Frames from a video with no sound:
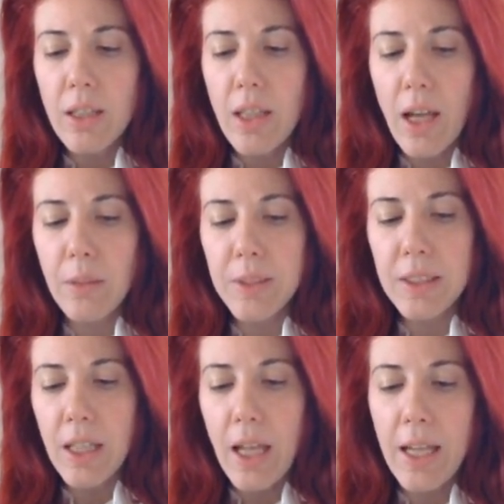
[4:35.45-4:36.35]

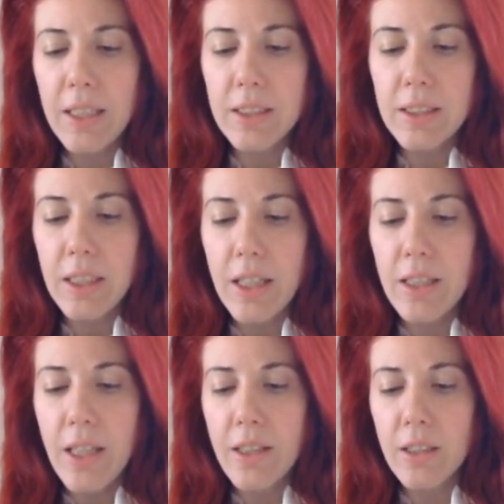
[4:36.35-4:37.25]
times x,
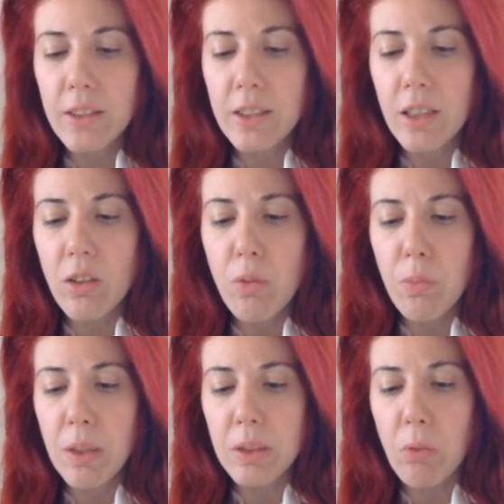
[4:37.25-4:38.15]
and then zero
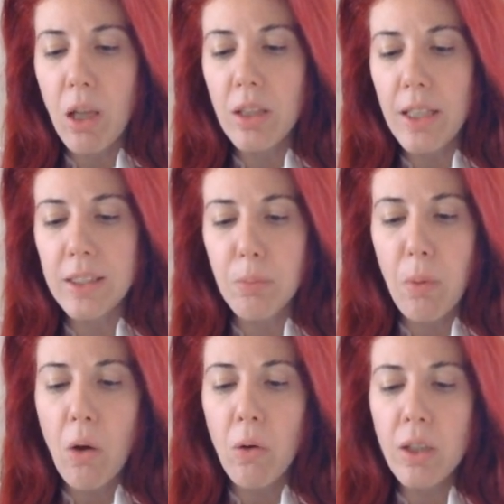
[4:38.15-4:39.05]
plus one as a
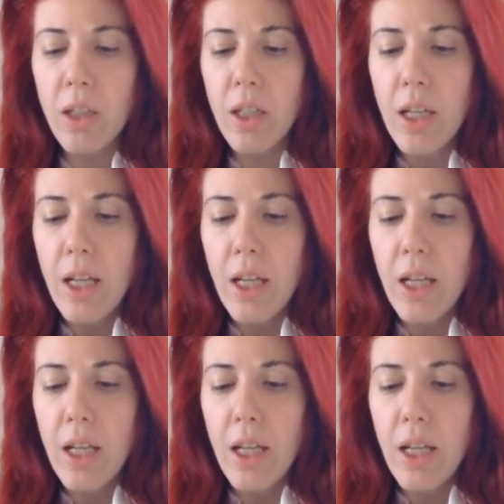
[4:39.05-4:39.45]
power,